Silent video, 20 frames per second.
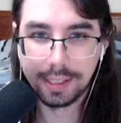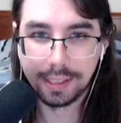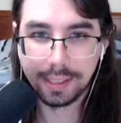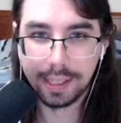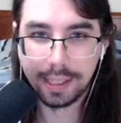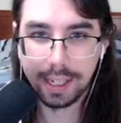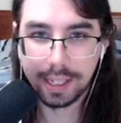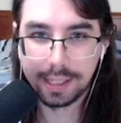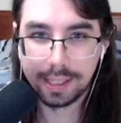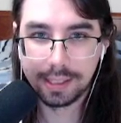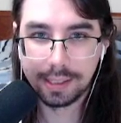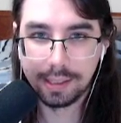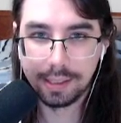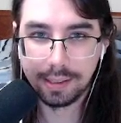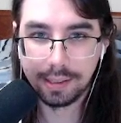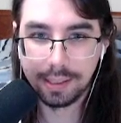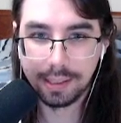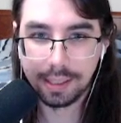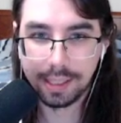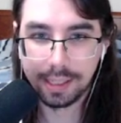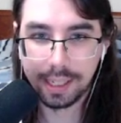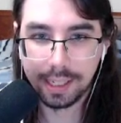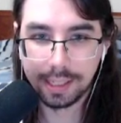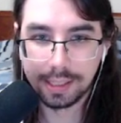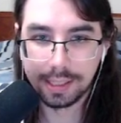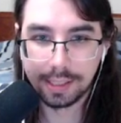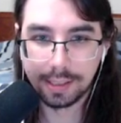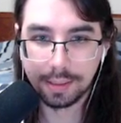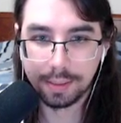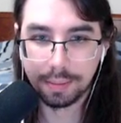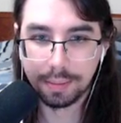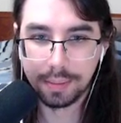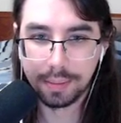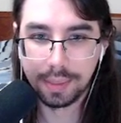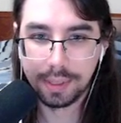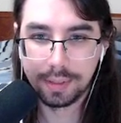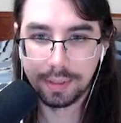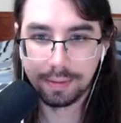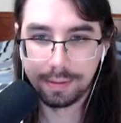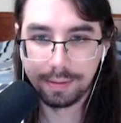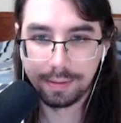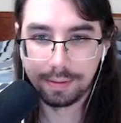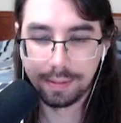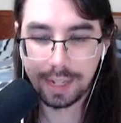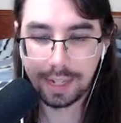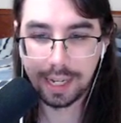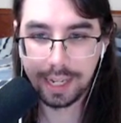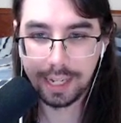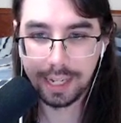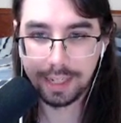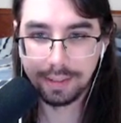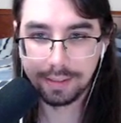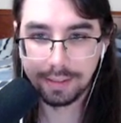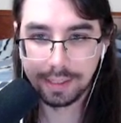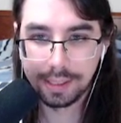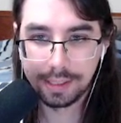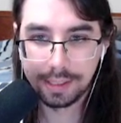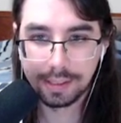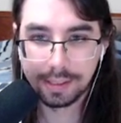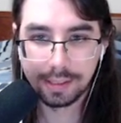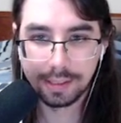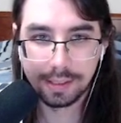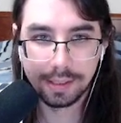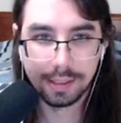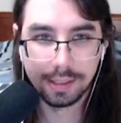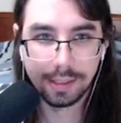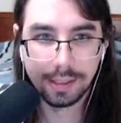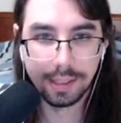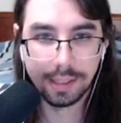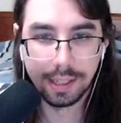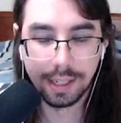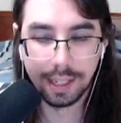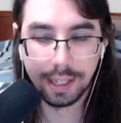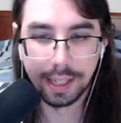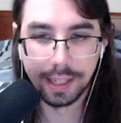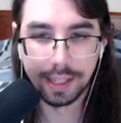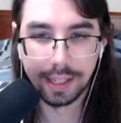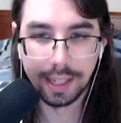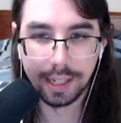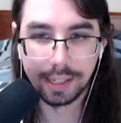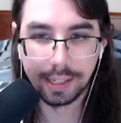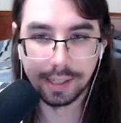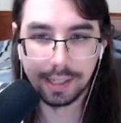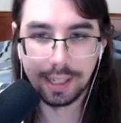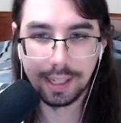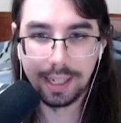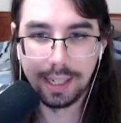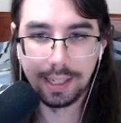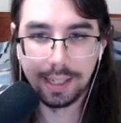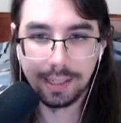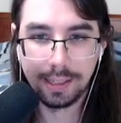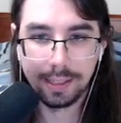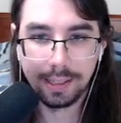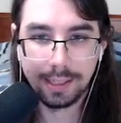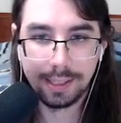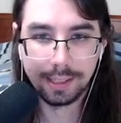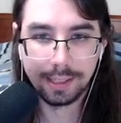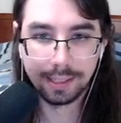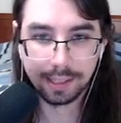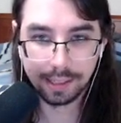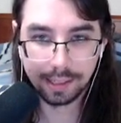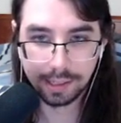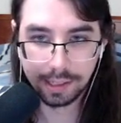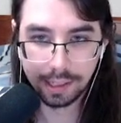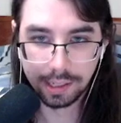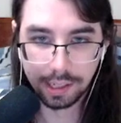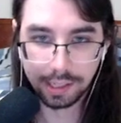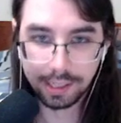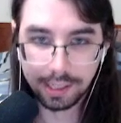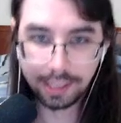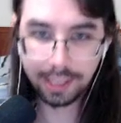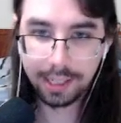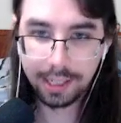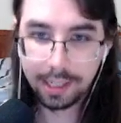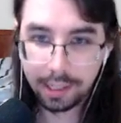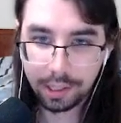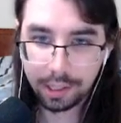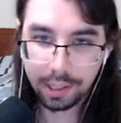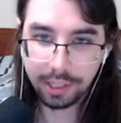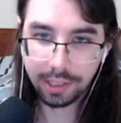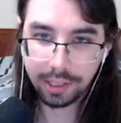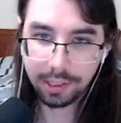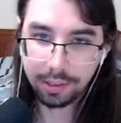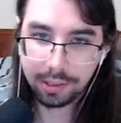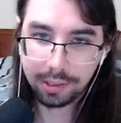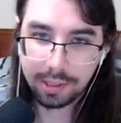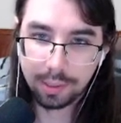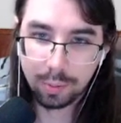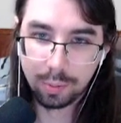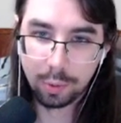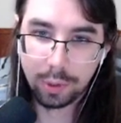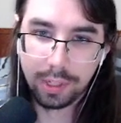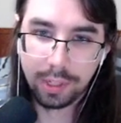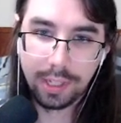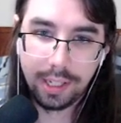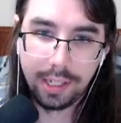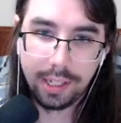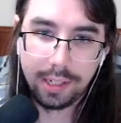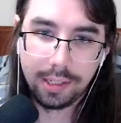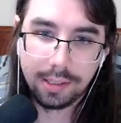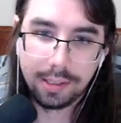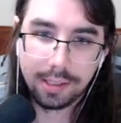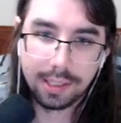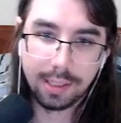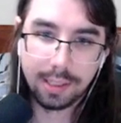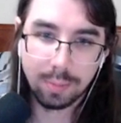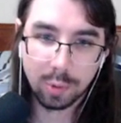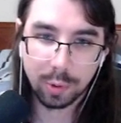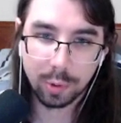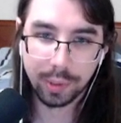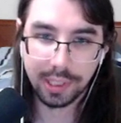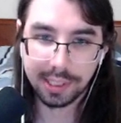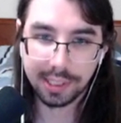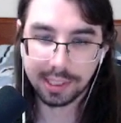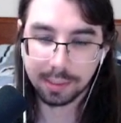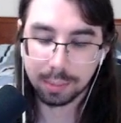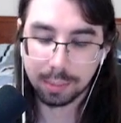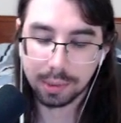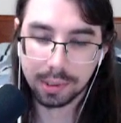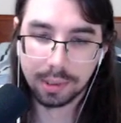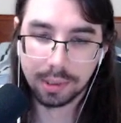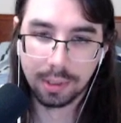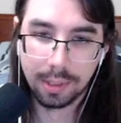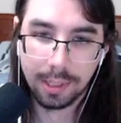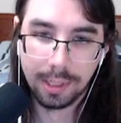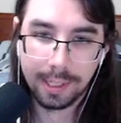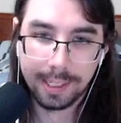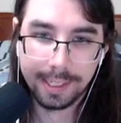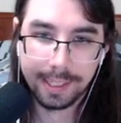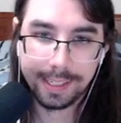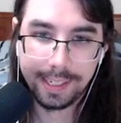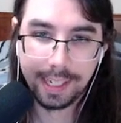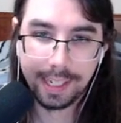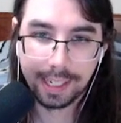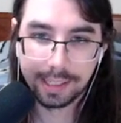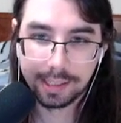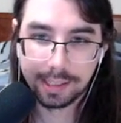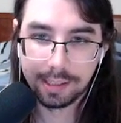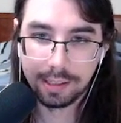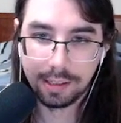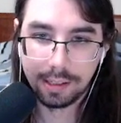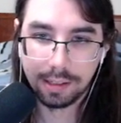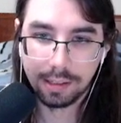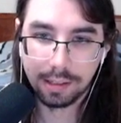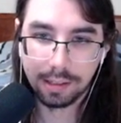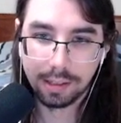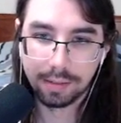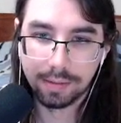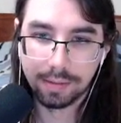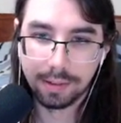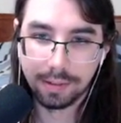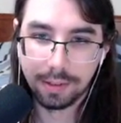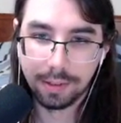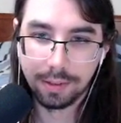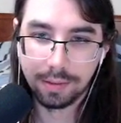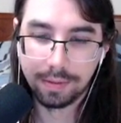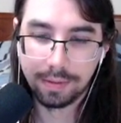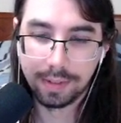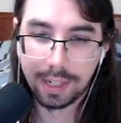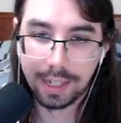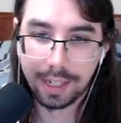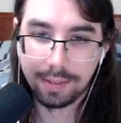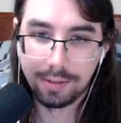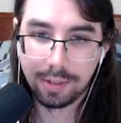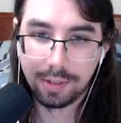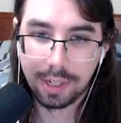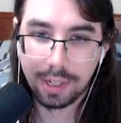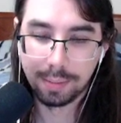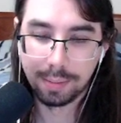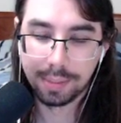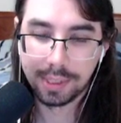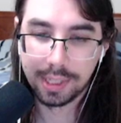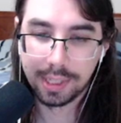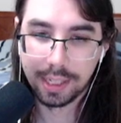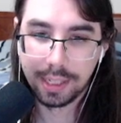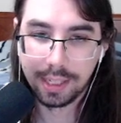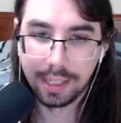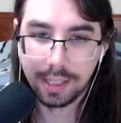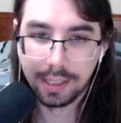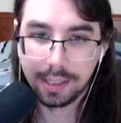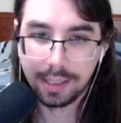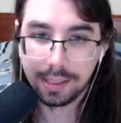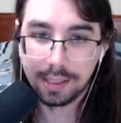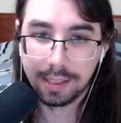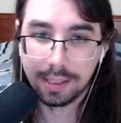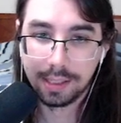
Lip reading: next turn to take some 5s. I like that a lot. Garlic could do some work here. Seems reasonable. Next turn, look for 2 5-drops. And